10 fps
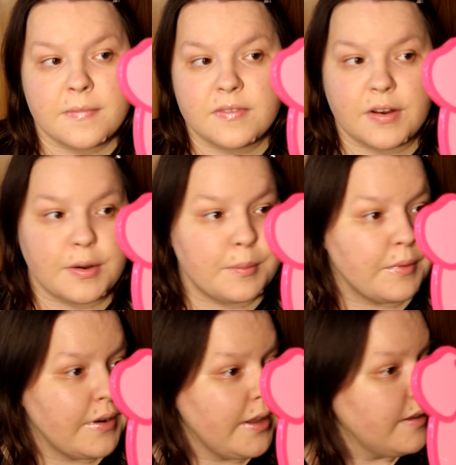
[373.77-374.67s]
Very
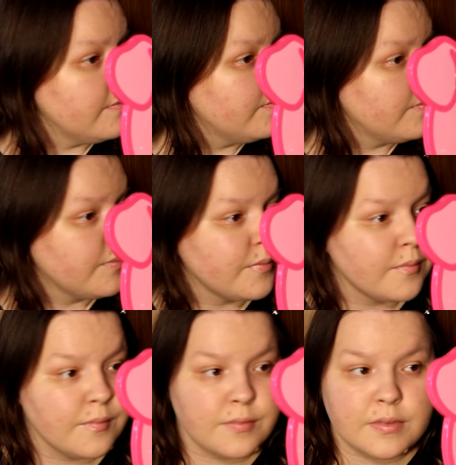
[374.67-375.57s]
pretty.
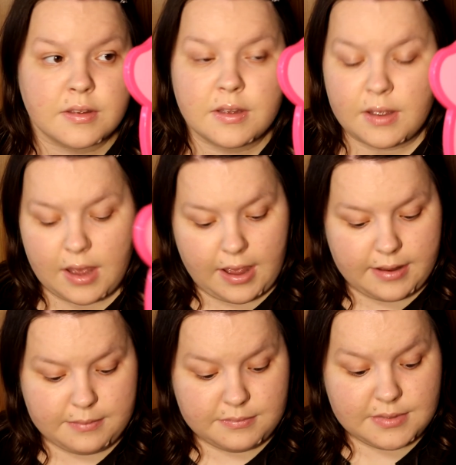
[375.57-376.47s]

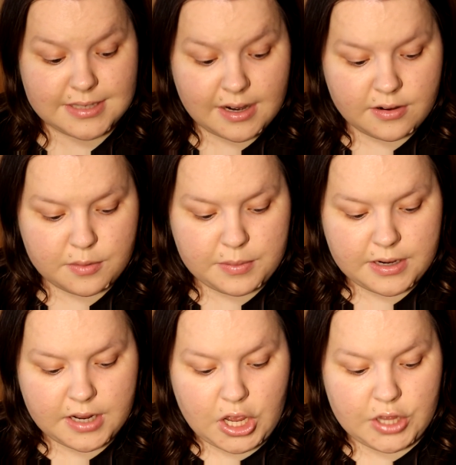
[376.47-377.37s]
I'm scared to put
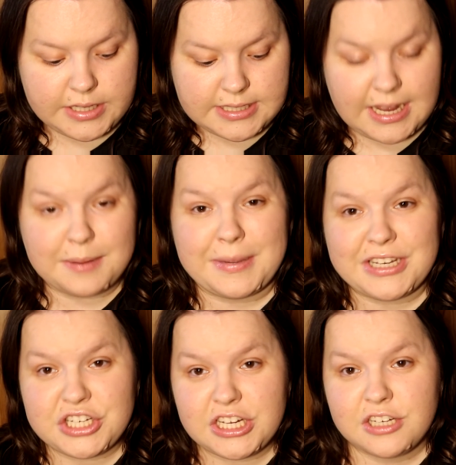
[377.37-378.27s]
it on the side of my
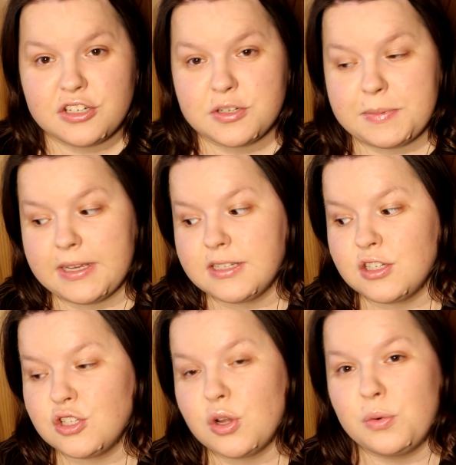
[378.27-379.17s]
cheek just because
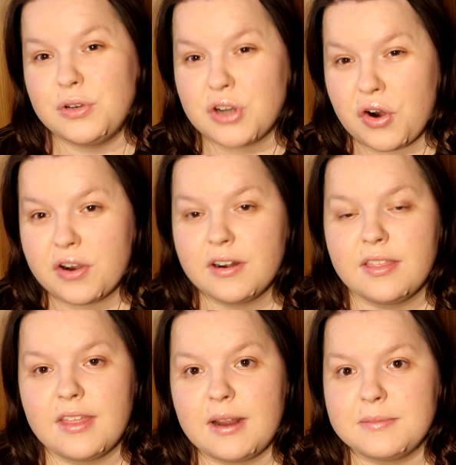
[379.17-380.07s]
it's so
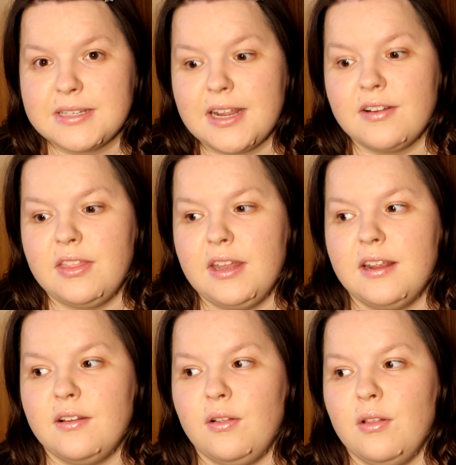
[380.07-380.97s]
dark that I'm scared that
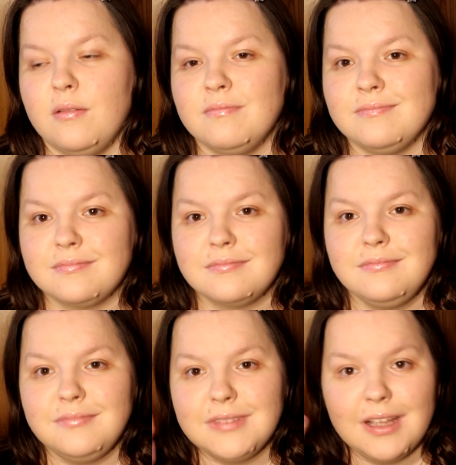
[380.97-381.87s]
it'll
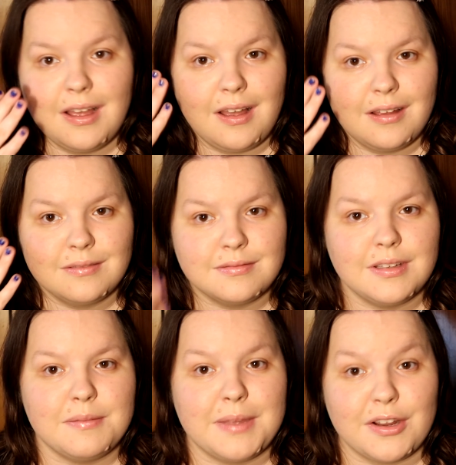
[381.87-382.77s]
uh,
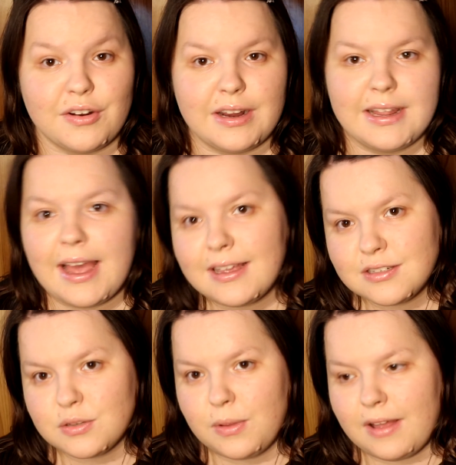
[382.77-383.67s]
give me a gray
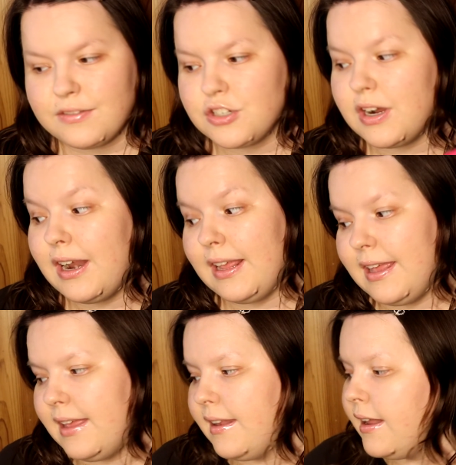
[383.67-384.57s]
cast, so we'll have to try it
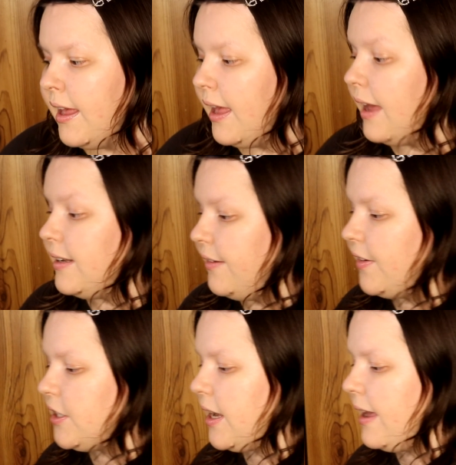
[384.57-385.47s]
again a
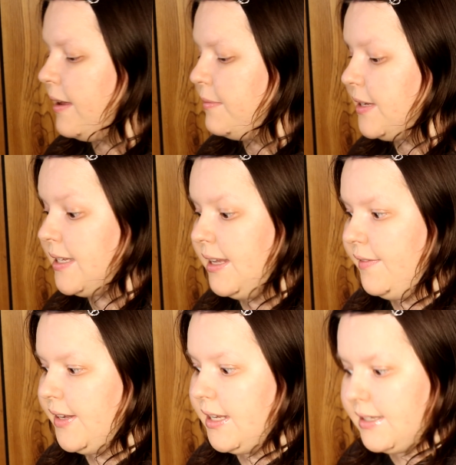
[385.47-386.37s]
different time to see
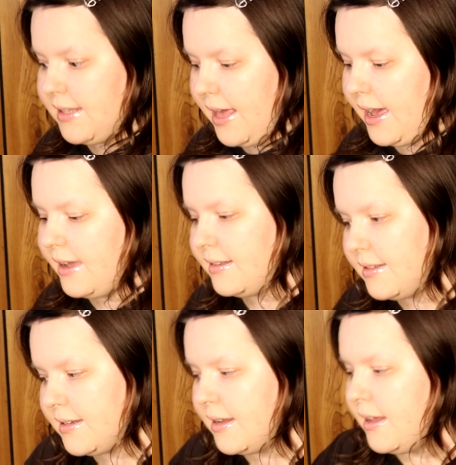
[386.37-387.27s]
if it does
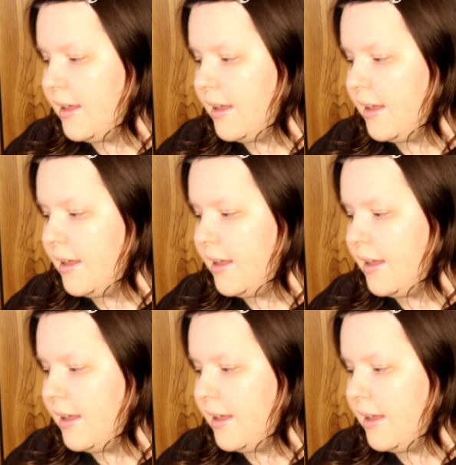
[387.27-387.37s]
that.